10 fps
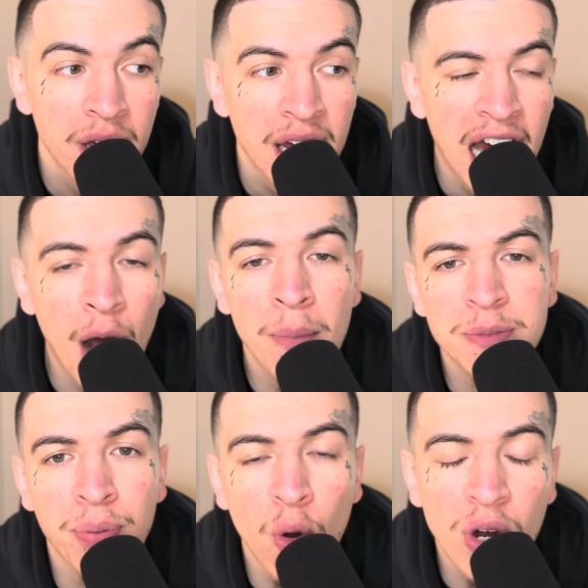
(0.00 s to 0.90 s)
how much
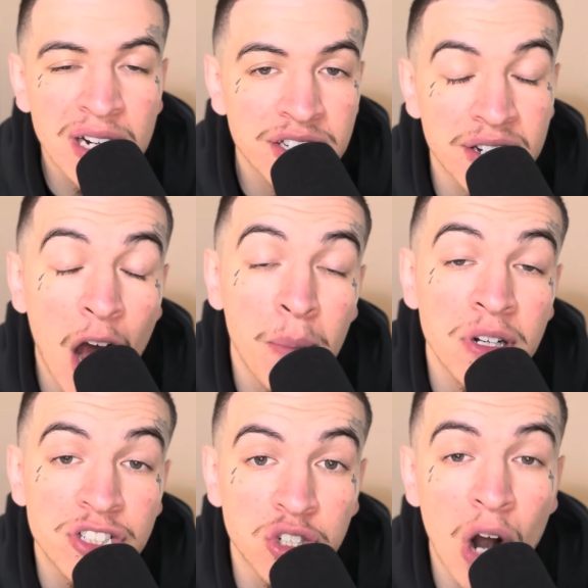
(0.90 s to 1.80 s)
brokenness and how
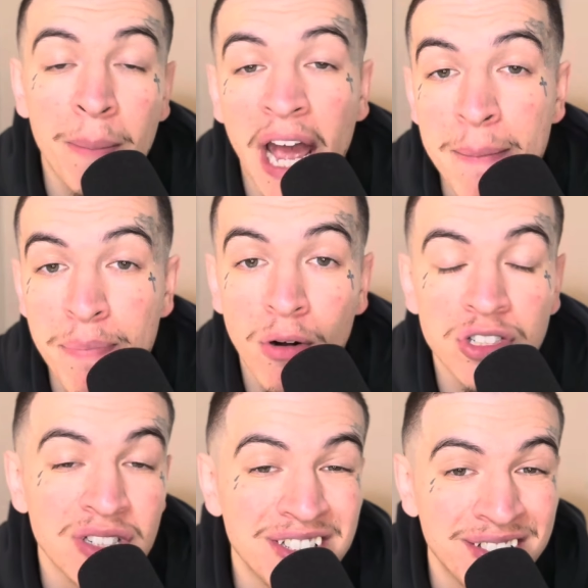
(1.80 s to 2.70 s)
much trauma a
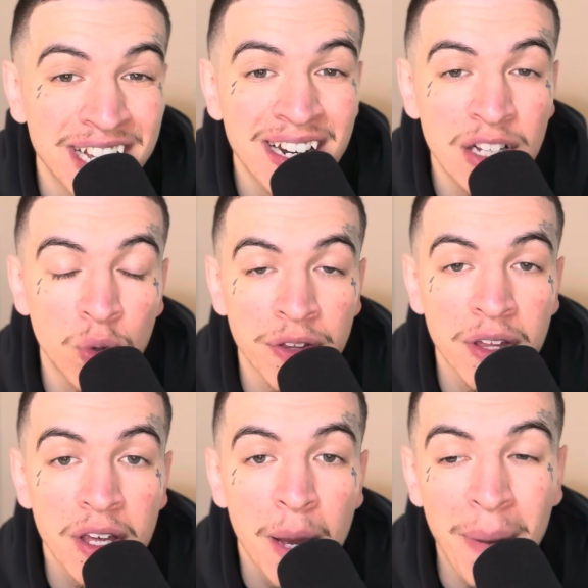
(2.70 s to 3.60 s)
person is dealing with
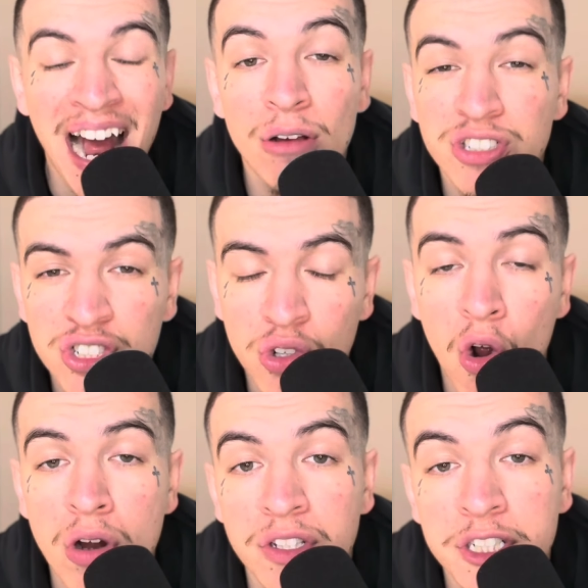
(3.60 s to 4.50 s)
by how
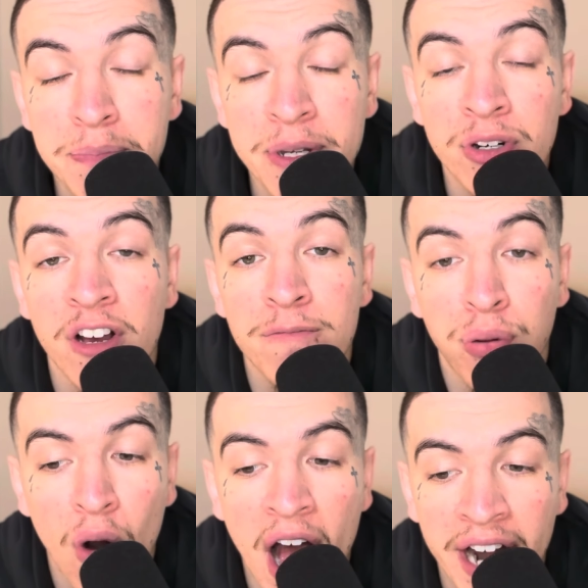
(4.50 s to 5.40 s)
strong the spirit of
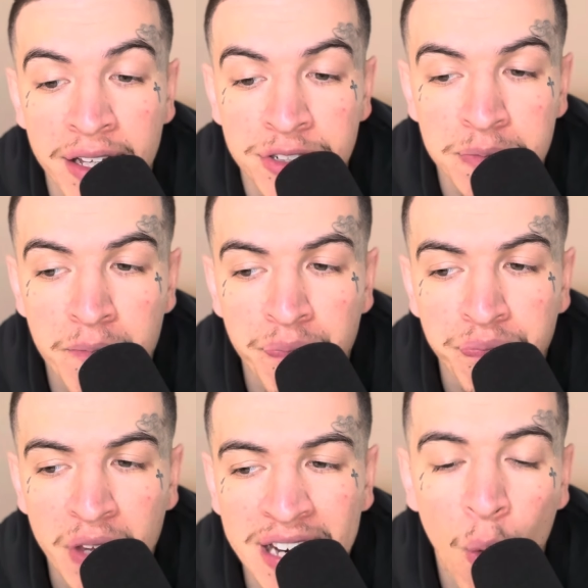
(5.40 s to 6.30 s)
pride is.
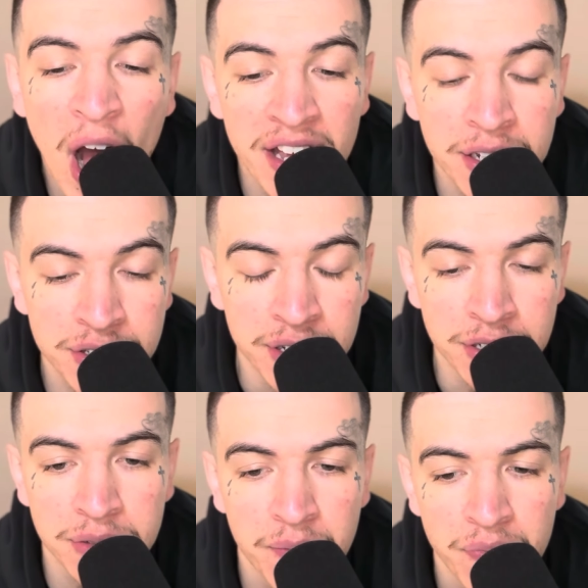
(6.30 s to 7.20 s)
Now, why is
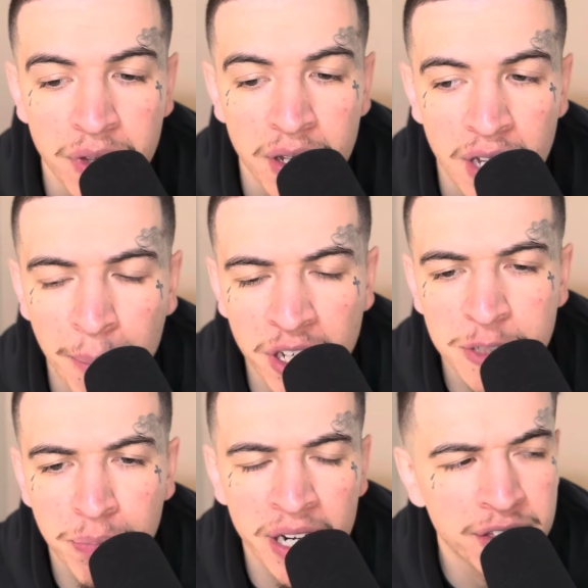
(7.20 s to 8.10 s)
this? I'm going to
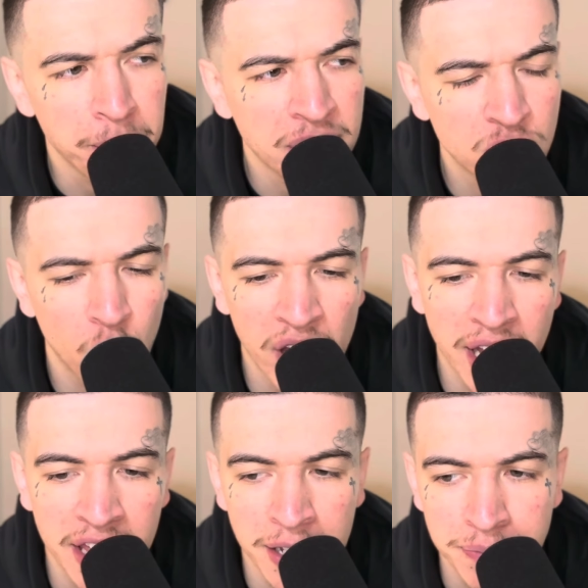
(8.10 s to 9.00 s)
explain it the best way I
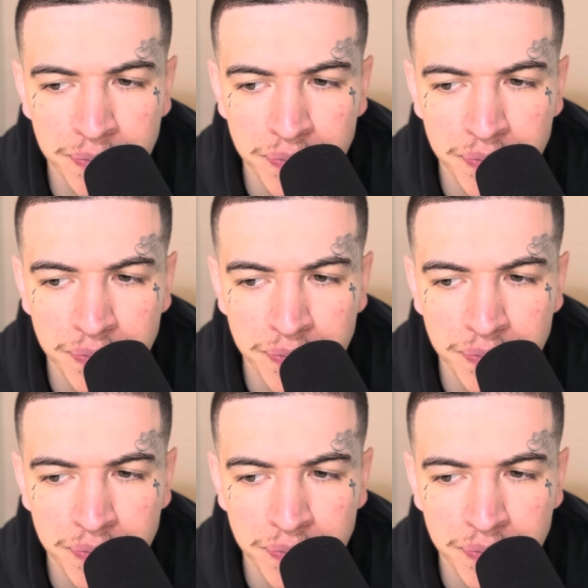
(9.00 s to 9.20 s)
can.